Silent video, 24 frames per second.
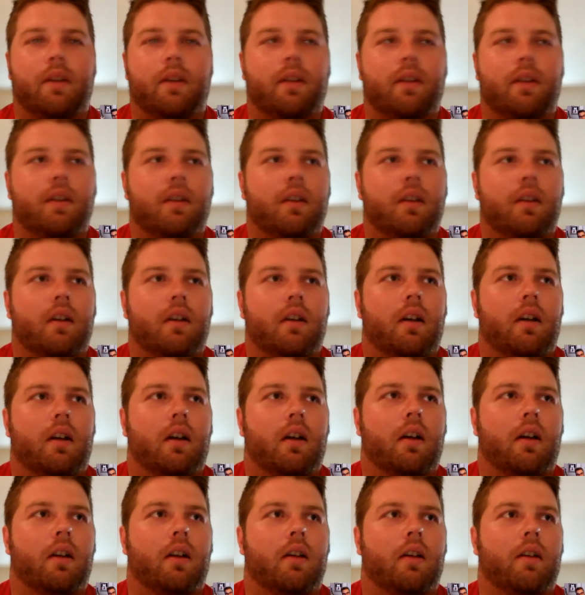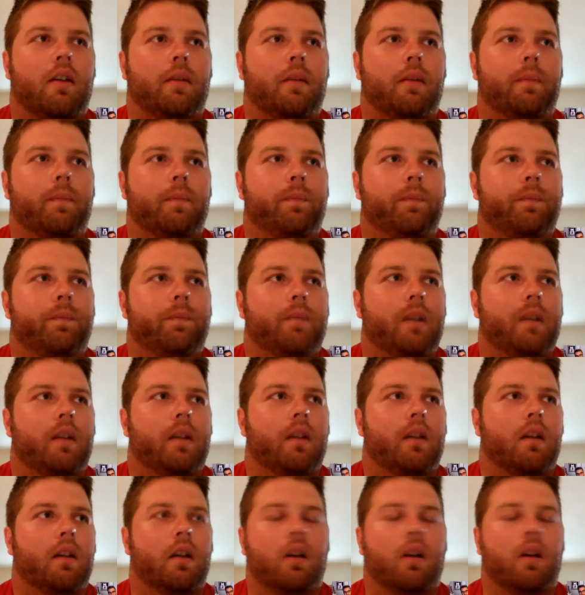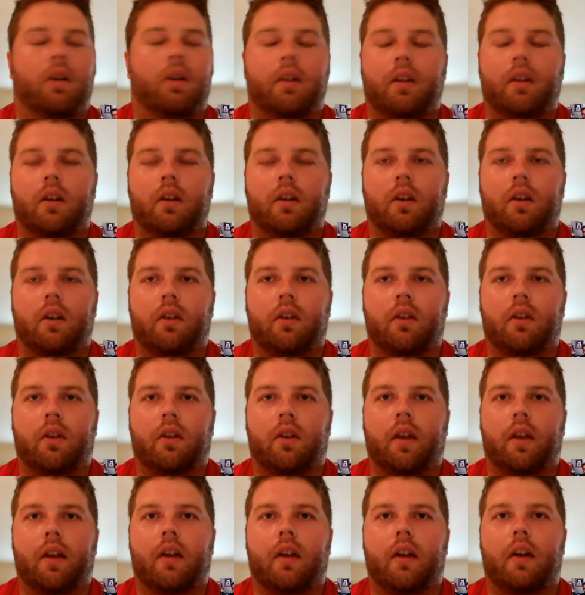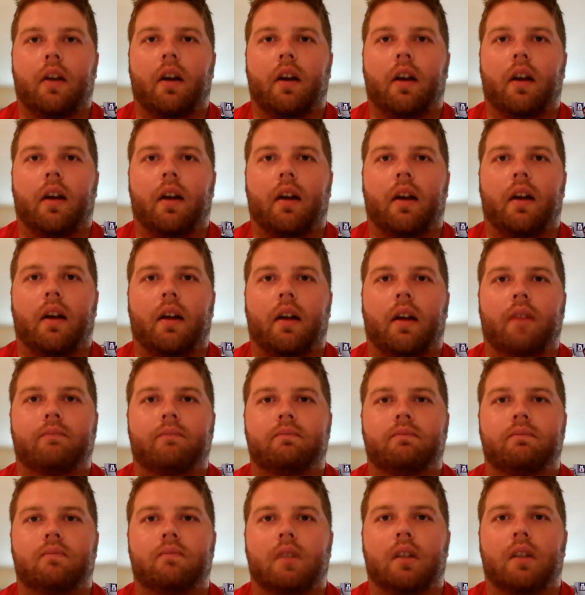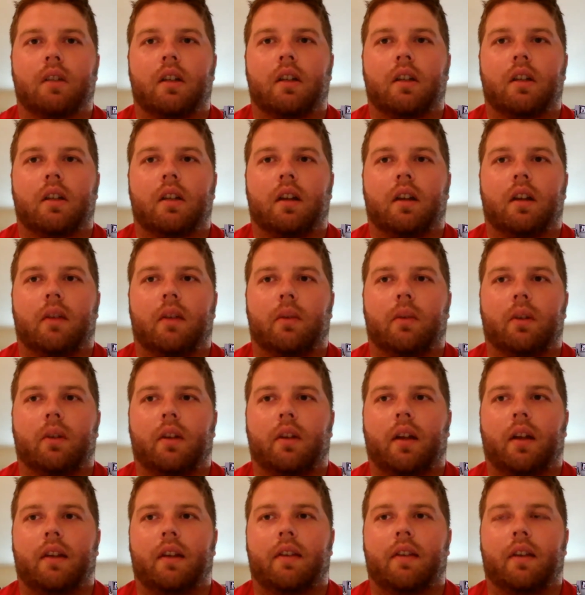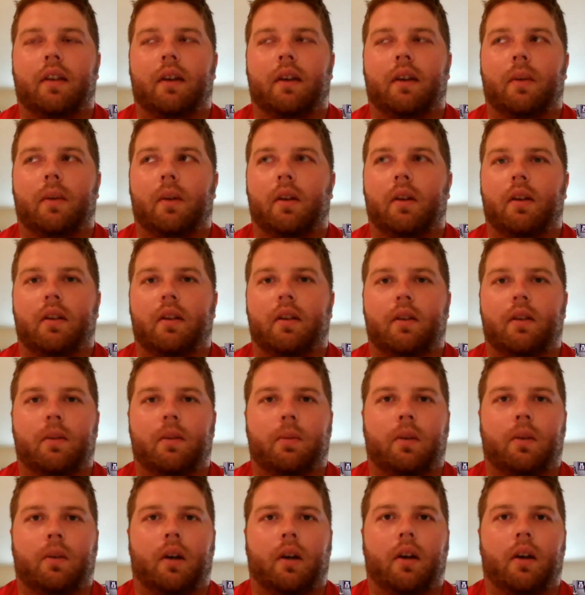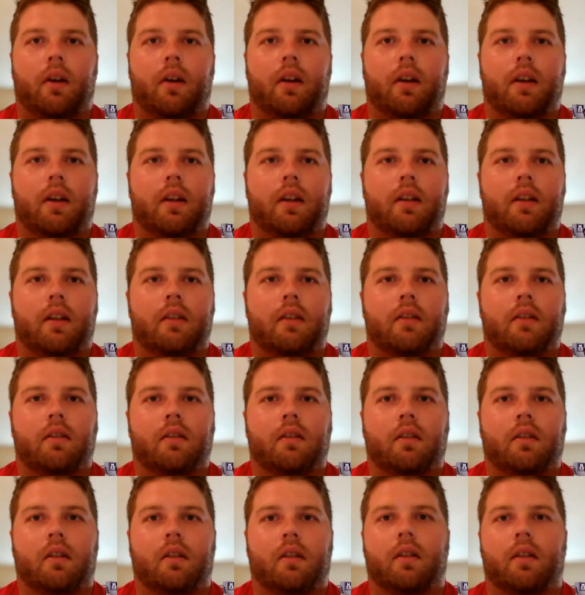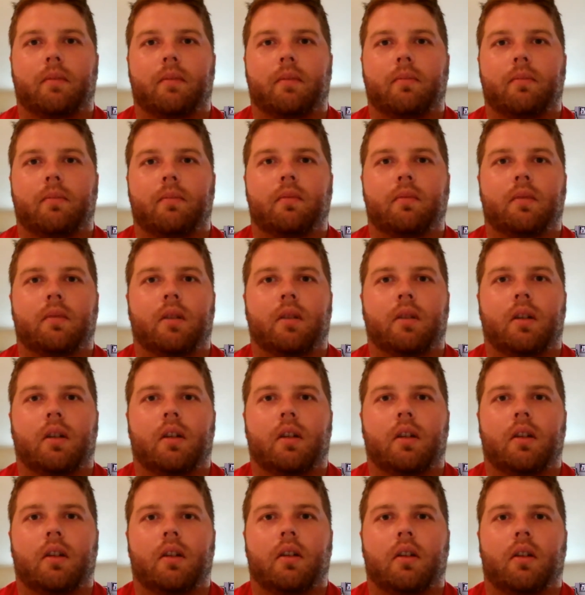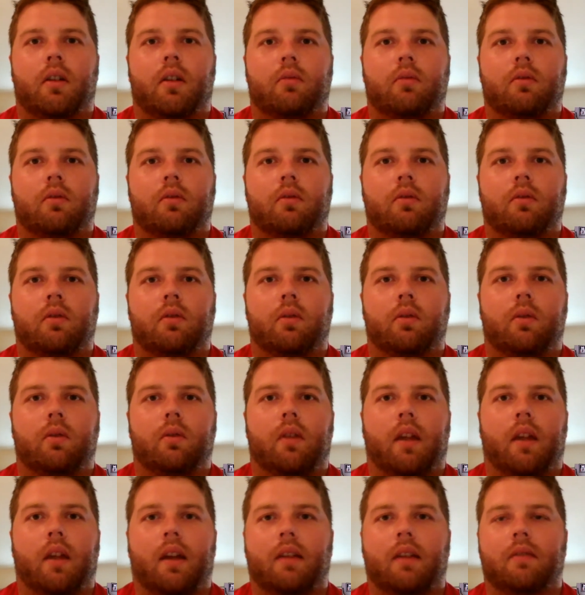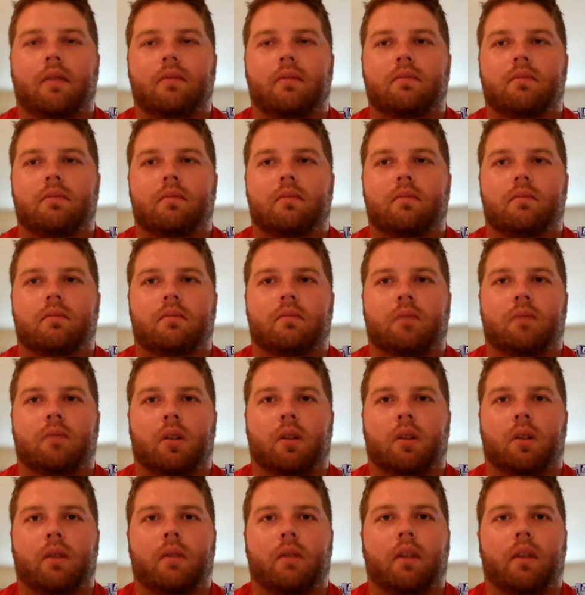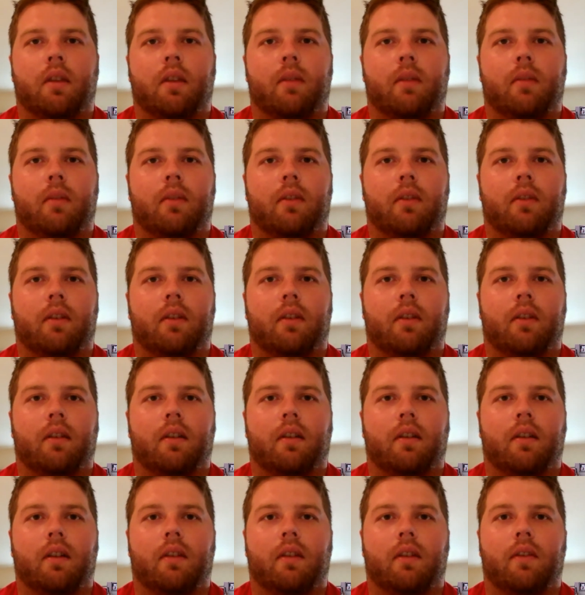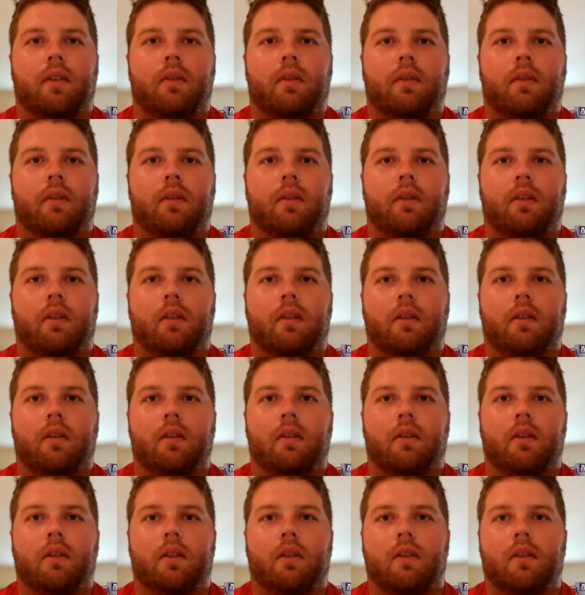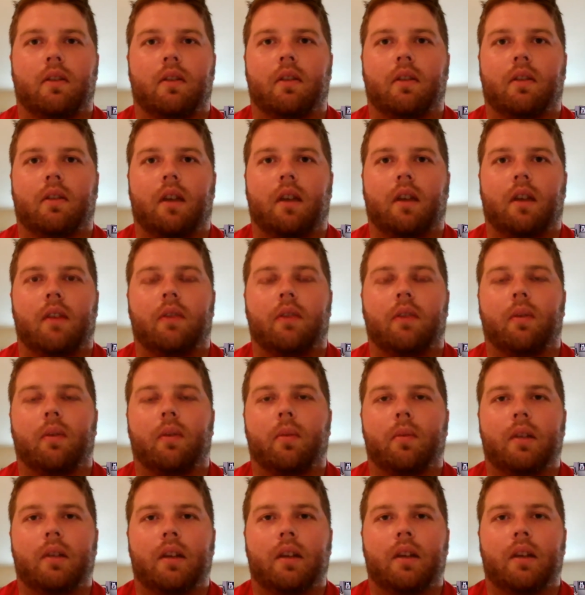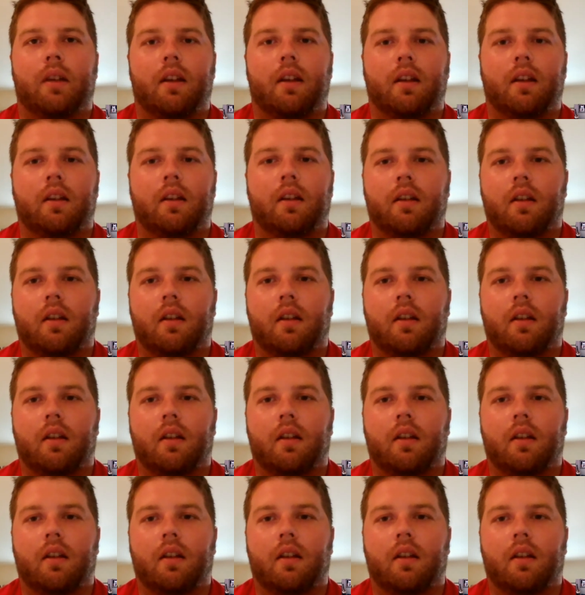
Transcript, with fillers: And um, you know, a year or so later, I, I kind of realized that I wanted to do Prairie, and um, you know, knew that working with him was something I definitely wanted to do because just kind of from the beginning,